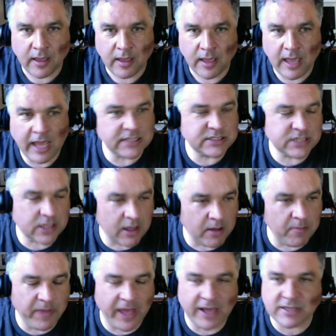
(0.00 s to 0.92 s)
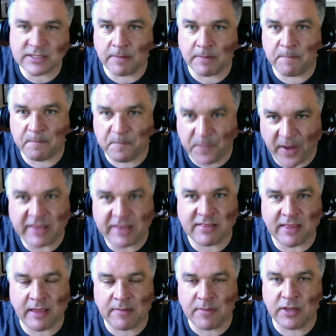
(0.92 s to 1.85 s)
has come back to bite
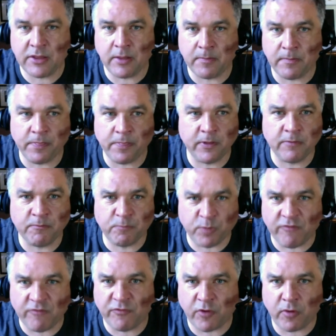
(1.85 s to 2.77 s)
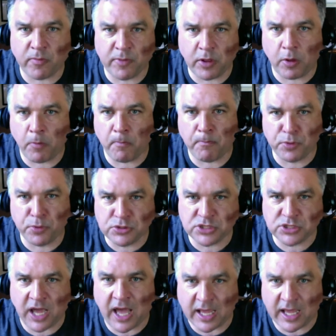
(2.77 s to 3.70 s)
them in the proverbial
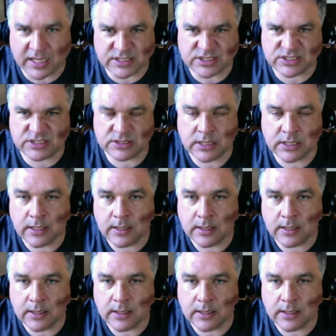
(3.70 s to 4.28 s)
buttocks.